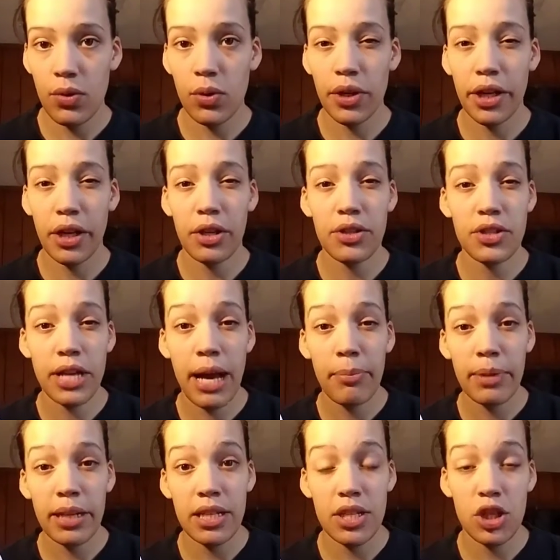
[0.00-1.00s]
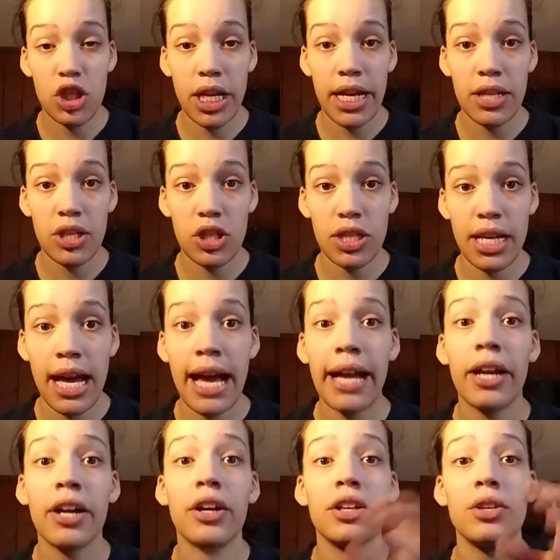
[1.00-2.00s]
or you're stopping to change a
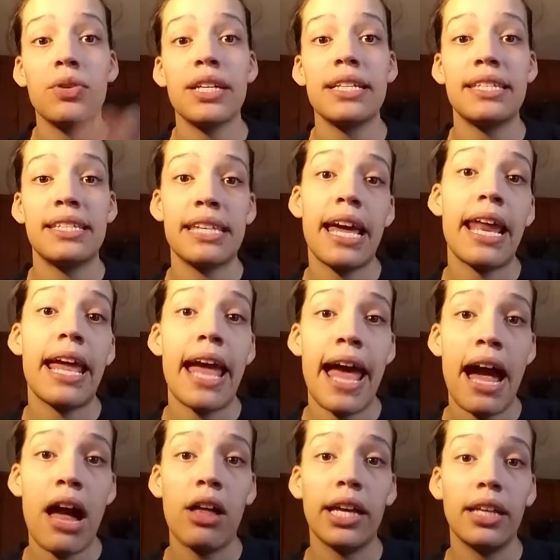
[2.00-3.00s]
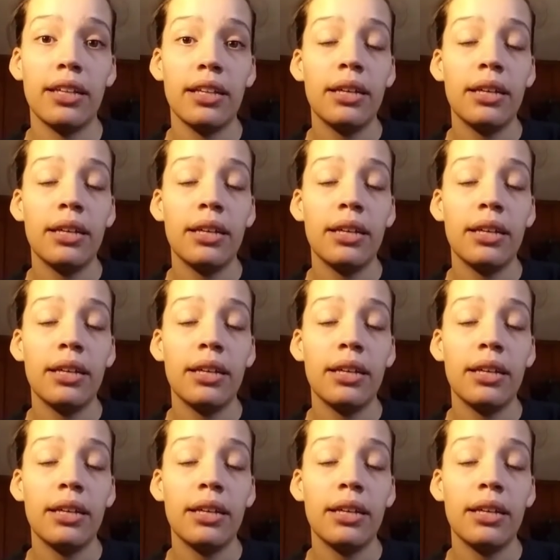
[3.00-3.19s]
tire, you can set it out